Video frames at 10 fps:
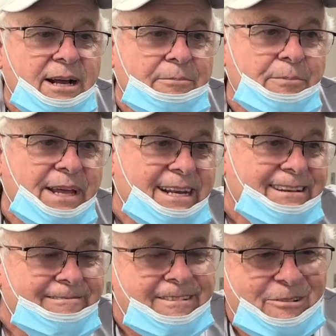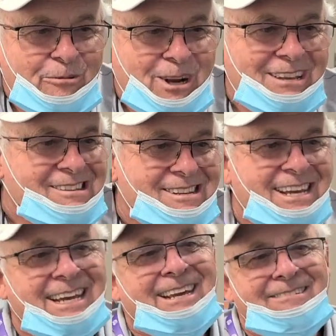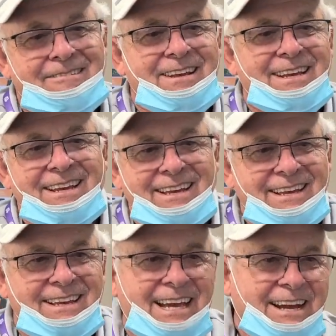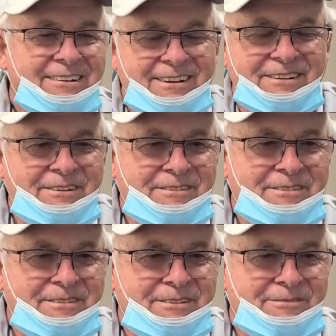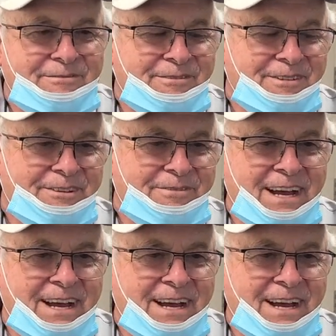But to really say, yeah, if I